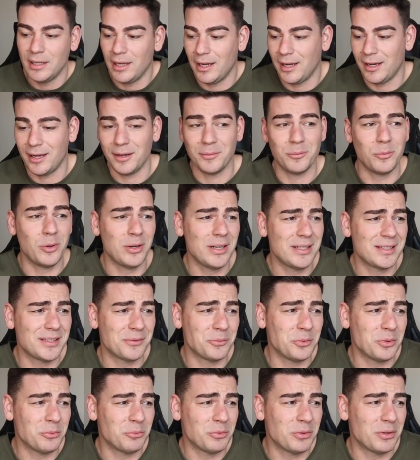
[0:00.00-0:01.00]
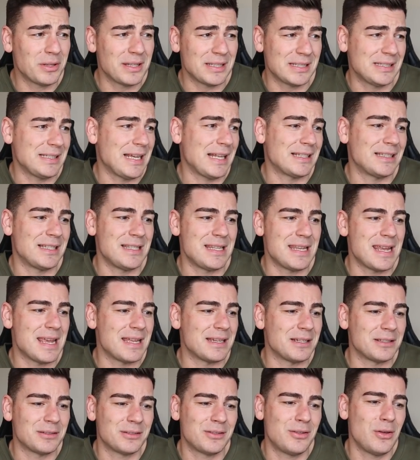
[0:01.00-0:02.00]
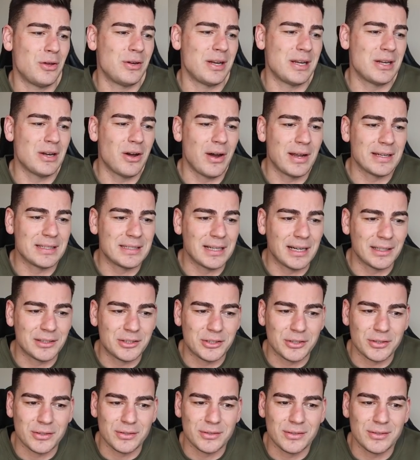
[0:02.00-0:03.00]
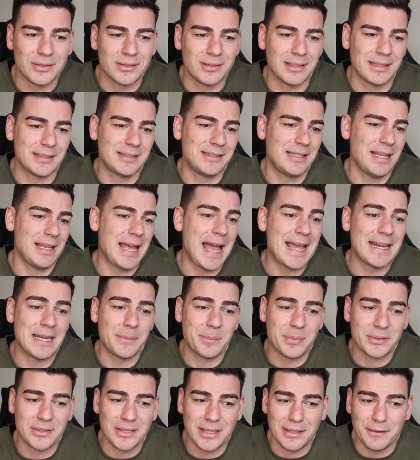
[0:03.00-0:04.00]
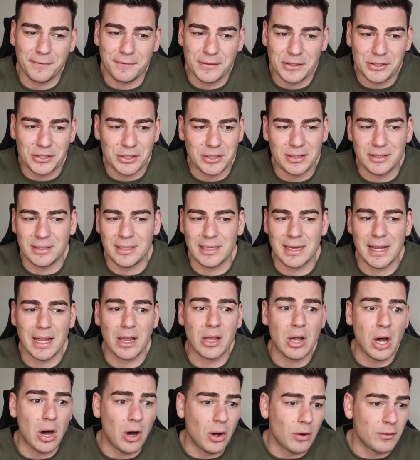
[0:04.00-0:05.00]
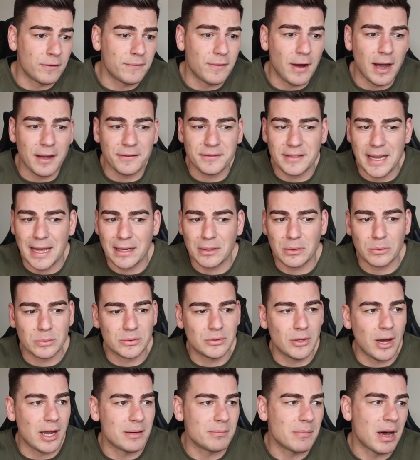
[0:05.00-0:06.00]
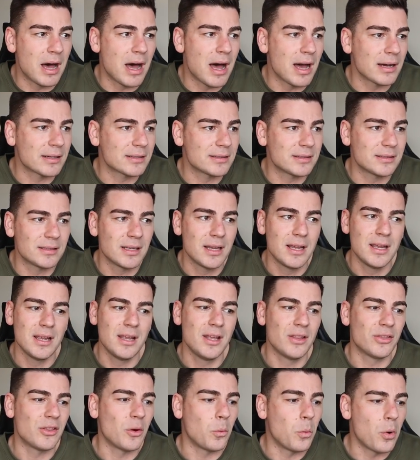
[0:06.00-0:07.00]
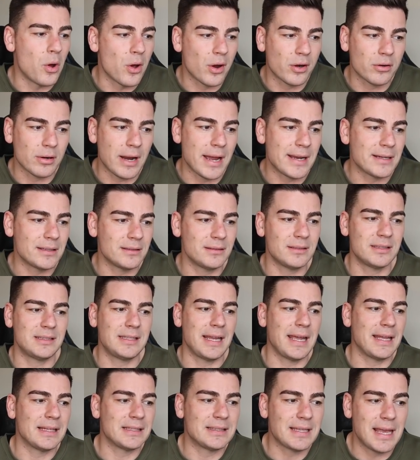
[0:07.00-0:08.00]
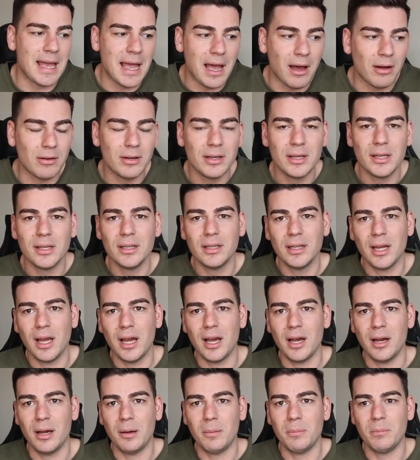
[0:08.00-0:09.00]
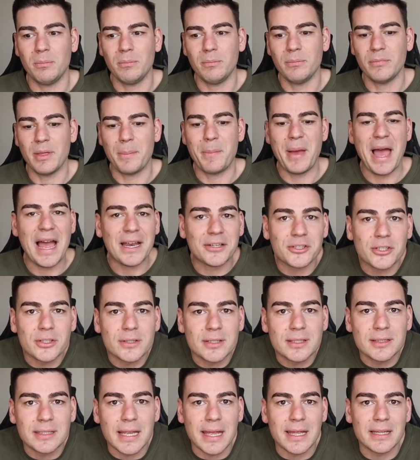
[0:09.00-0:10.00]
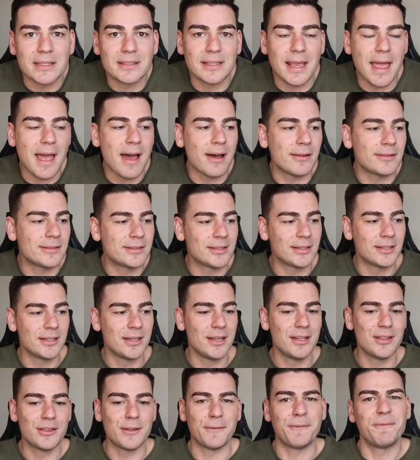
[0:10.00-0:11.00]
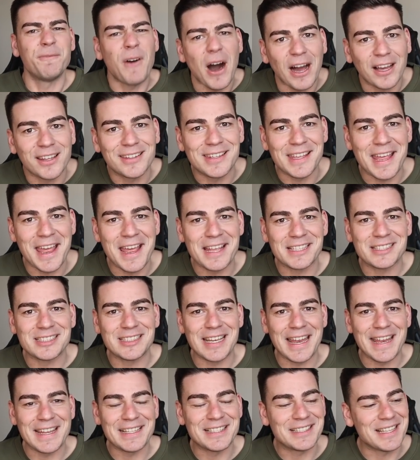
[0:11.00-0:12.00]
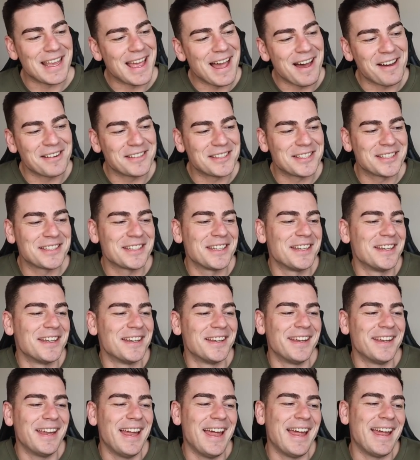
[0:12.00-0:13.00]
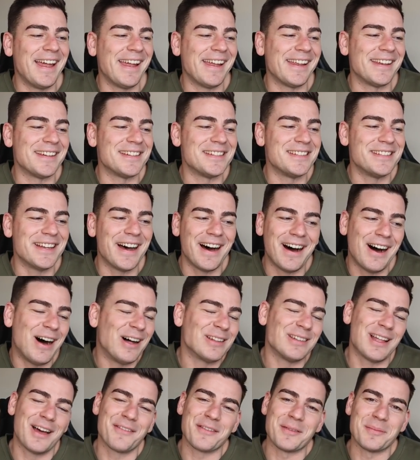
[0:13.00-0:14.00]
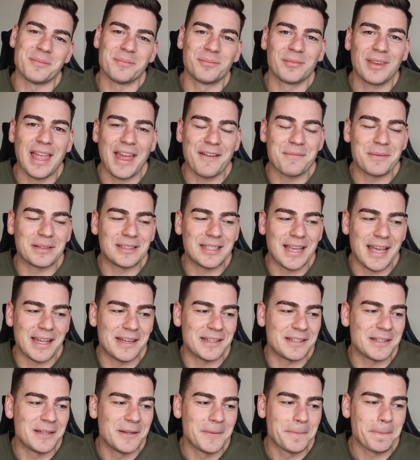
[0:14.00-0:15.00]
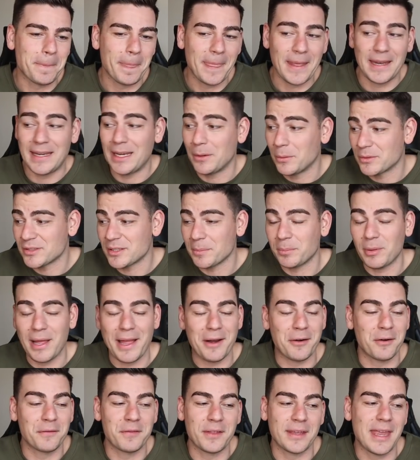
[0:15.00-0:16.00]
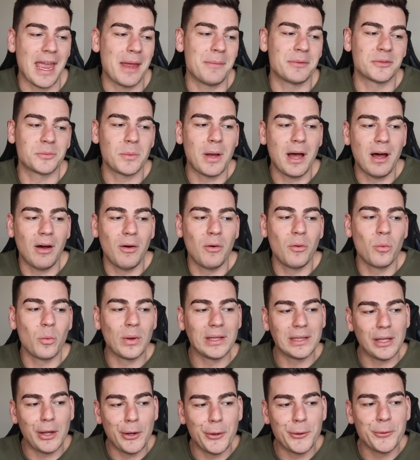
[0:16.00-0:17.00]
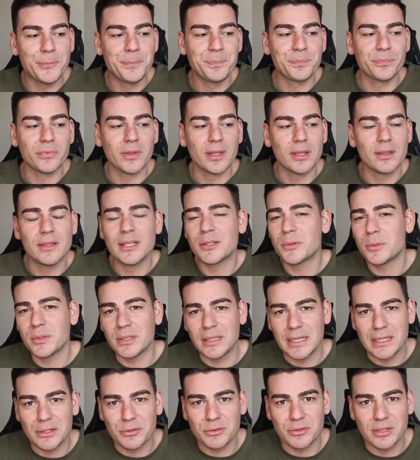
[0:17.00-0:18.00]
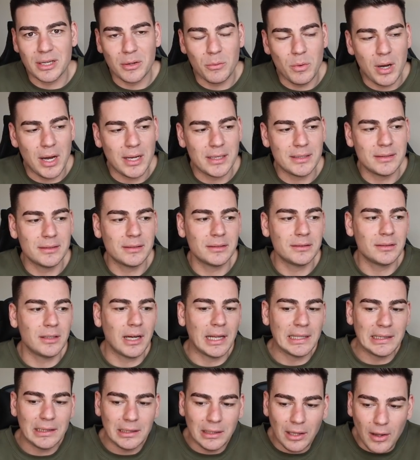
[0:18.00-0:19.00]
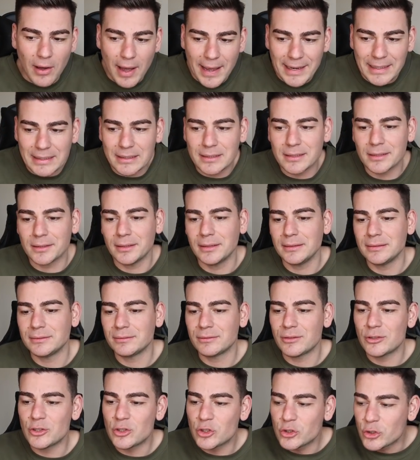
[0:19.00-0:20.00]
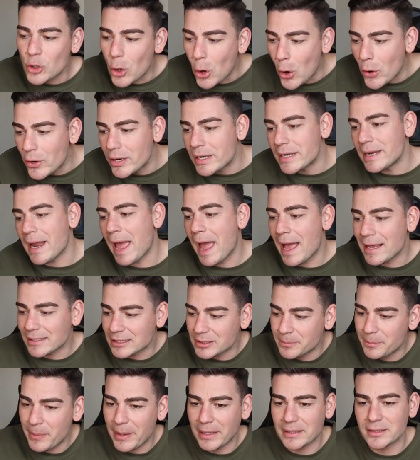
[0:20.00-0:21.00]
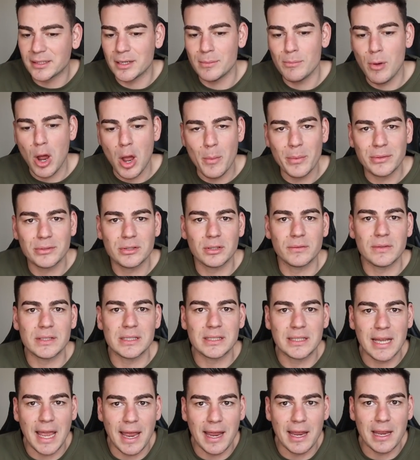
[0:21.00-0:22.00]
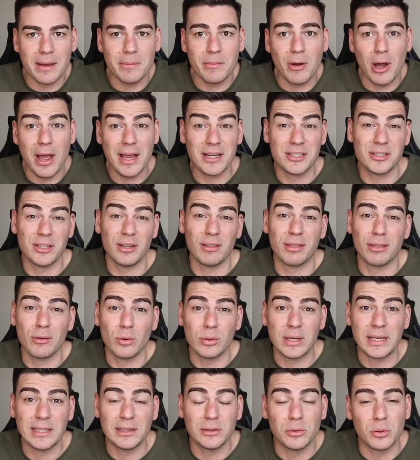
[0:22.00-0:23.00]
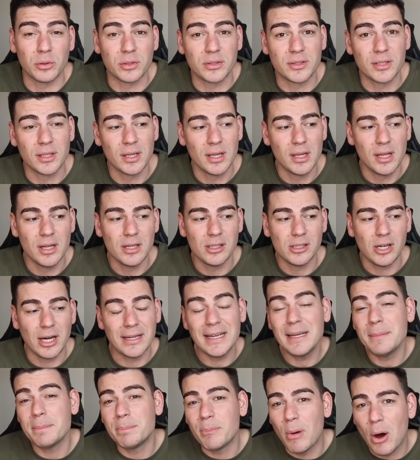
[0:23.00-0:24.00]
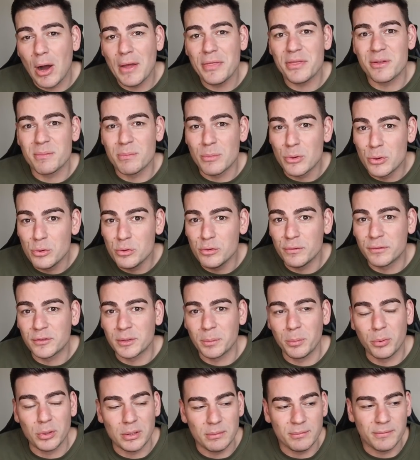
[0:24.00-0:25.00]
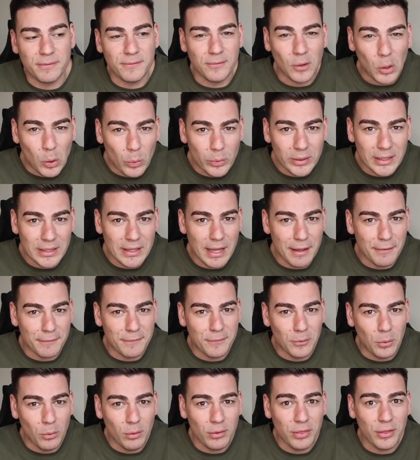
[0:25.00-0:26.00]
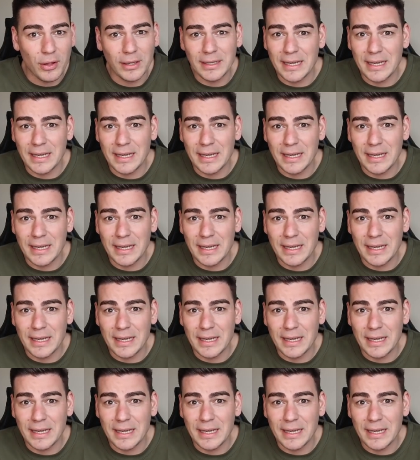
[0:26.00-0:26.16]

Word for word: Um, what is it? What, what are the stats in the end? It's thirty-nine touches, it's eighty percent efficiency, a goal, five tackles, nine marks. The work rate stands out. Um, the passion stands out. The fuck yeah stands out. And uh, I love him. Gave him a ten. And he was the player of the game as well. Willow, this was an interesting one. I liked certain aspects and moments of his game. I actually thought he looked... I didn't mind the move to put him forward in that fourth.